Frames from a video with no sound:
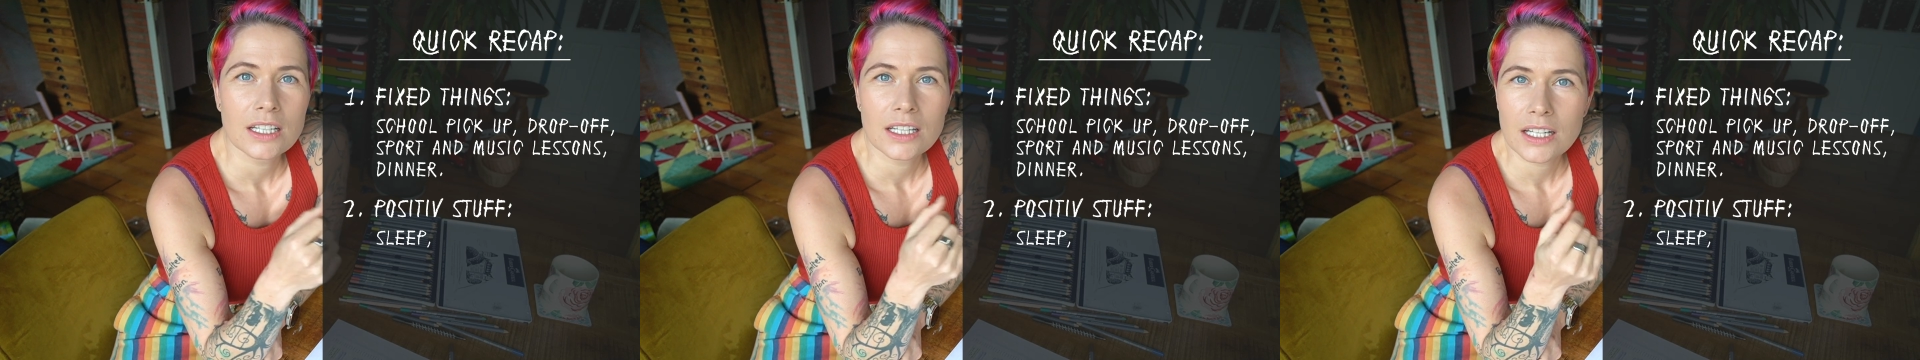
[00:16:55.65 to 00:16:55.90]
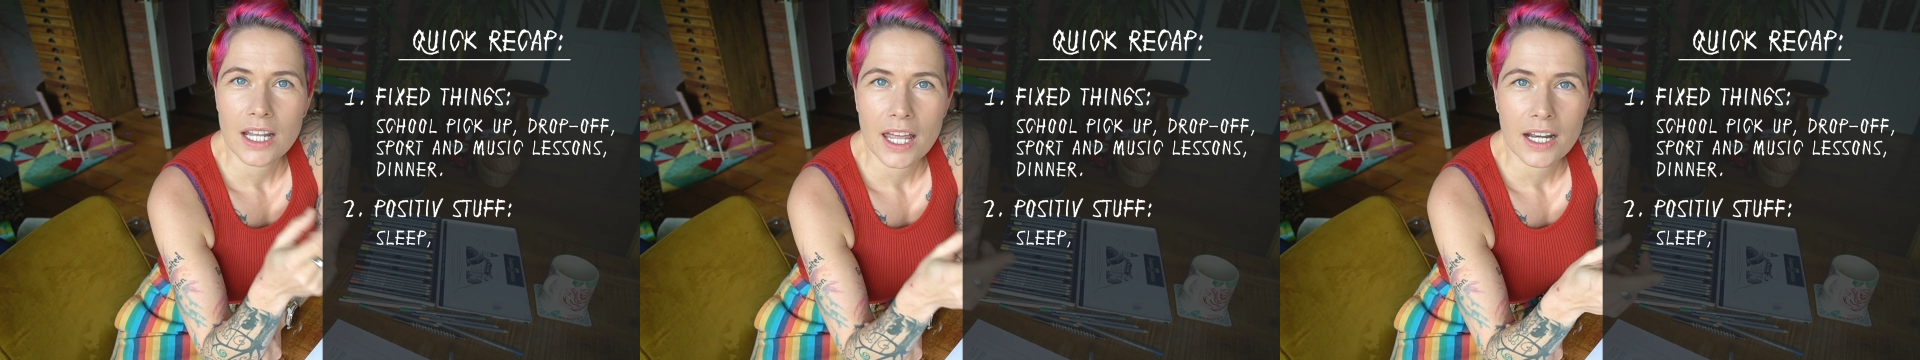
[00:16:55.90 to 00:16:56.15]

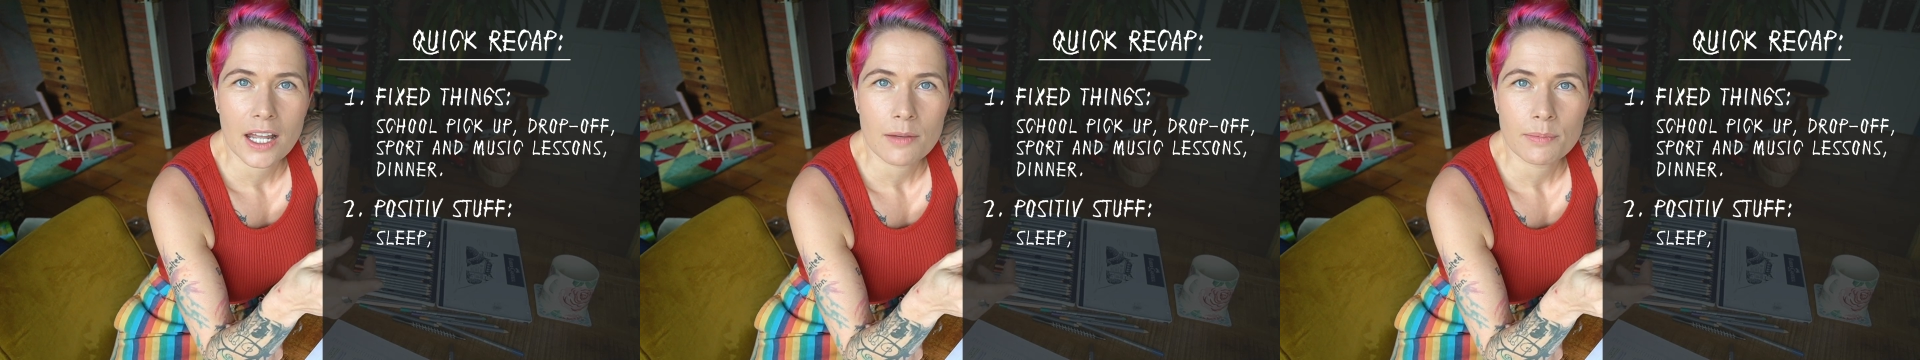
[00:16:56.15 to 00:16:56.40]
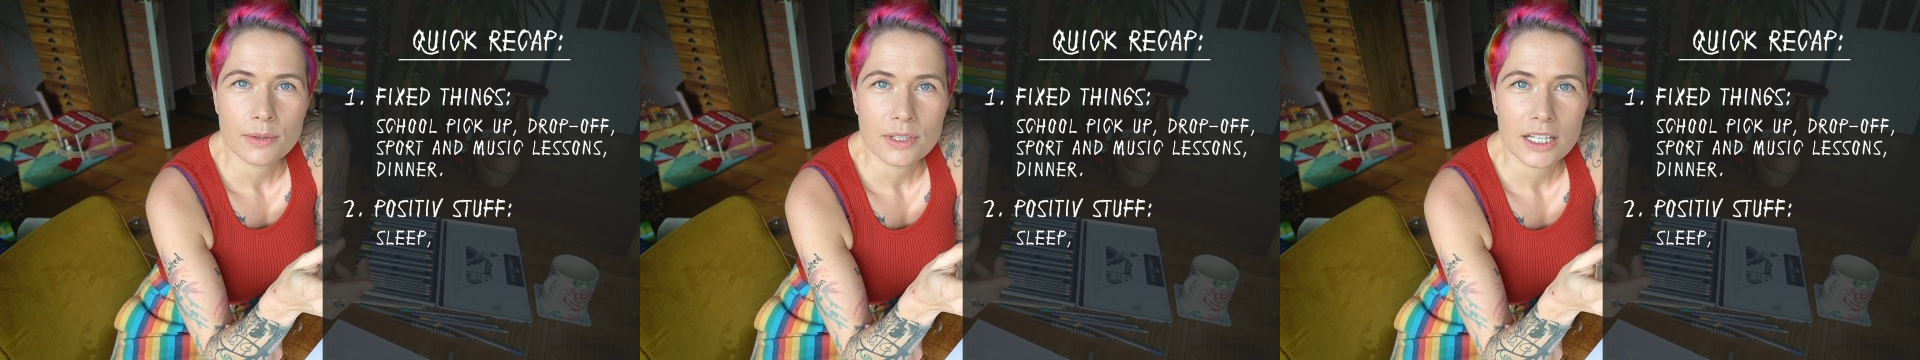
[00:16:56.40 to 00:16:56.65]
Then I
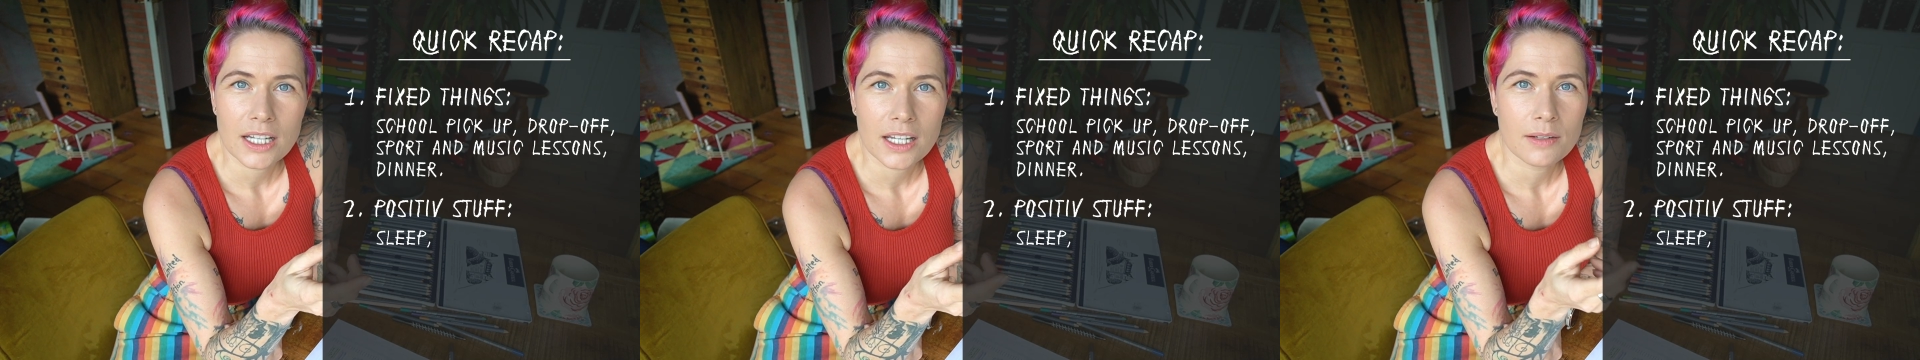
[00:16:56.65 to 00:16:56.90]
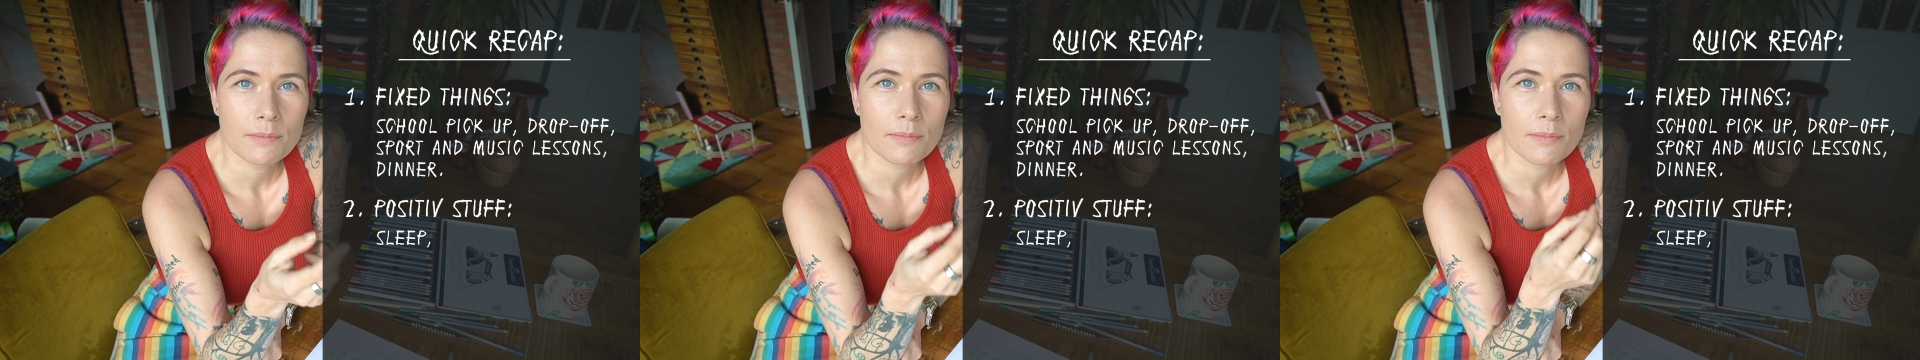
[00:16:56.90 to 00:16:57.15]
put
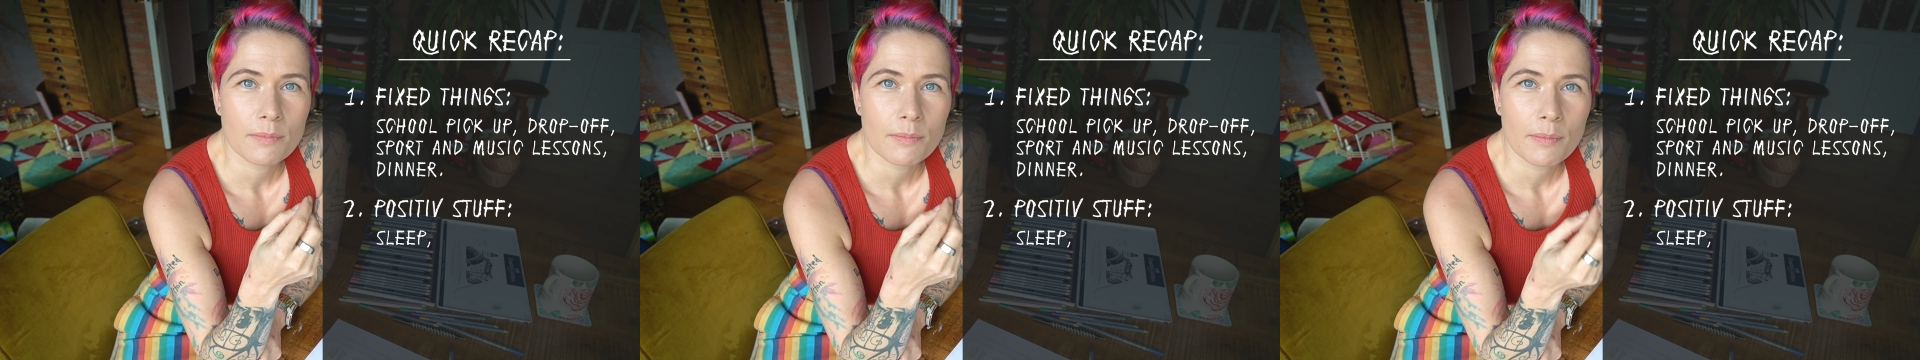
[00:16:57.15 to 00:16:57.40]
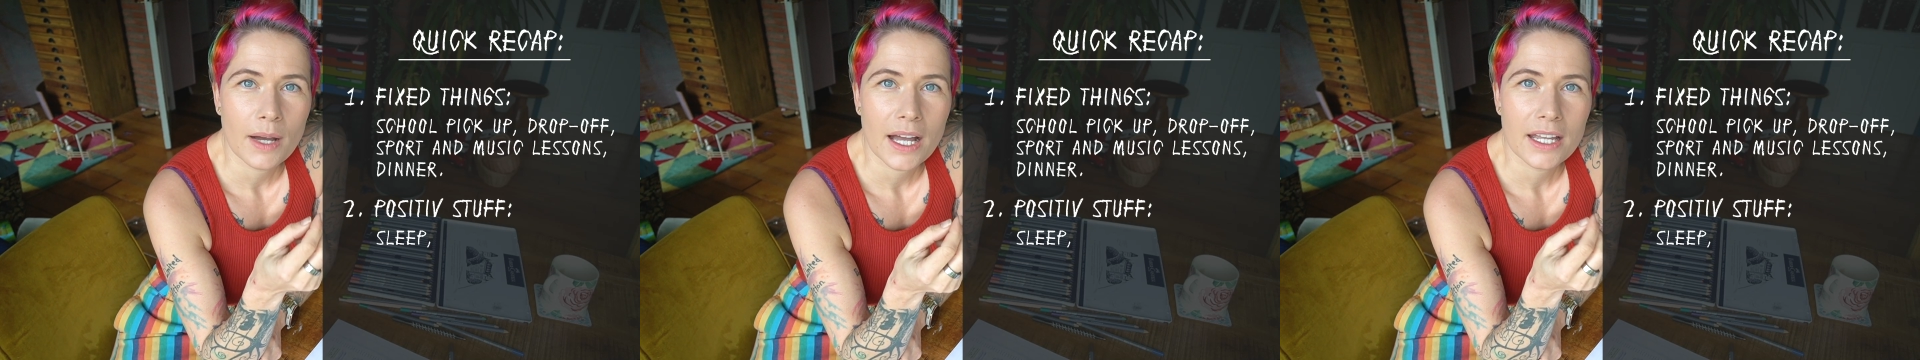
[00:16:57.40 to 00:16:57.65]
in
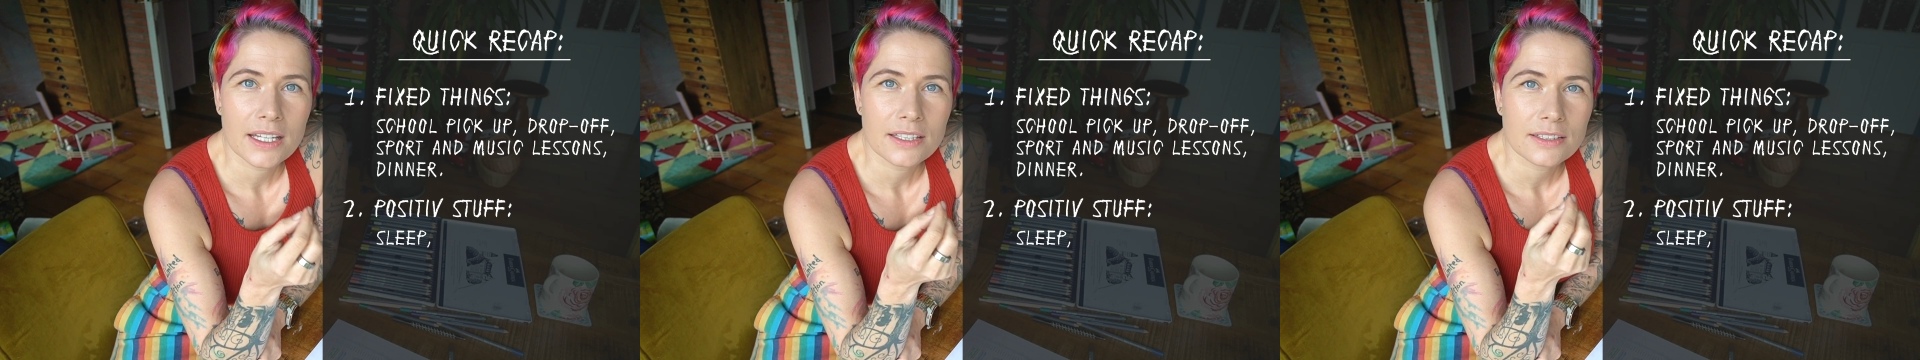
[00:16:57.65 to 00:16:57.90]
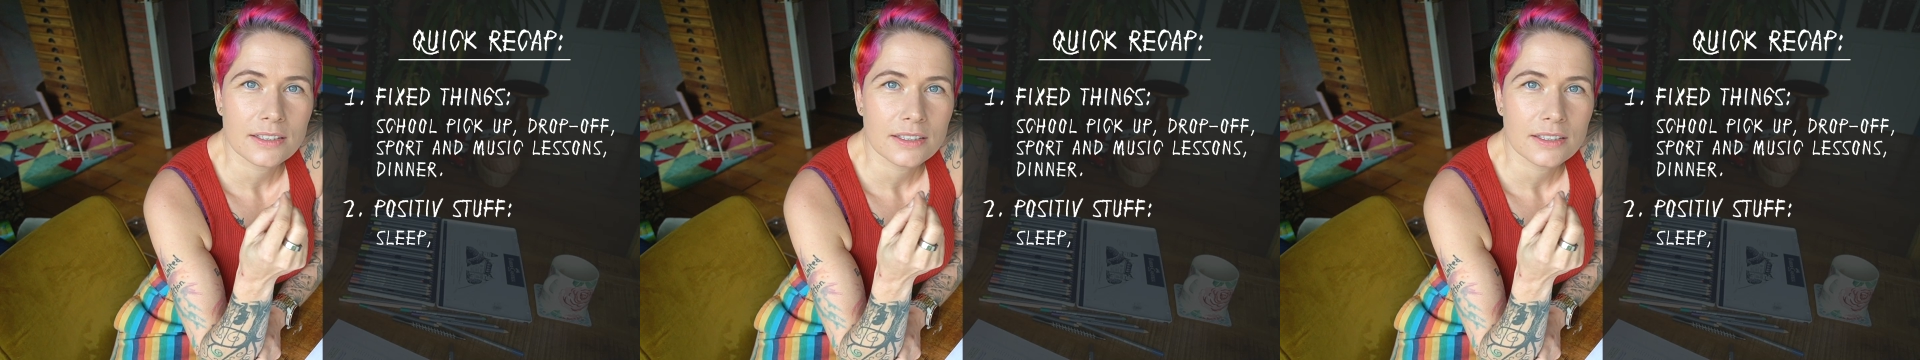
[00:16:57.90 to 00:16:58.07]
my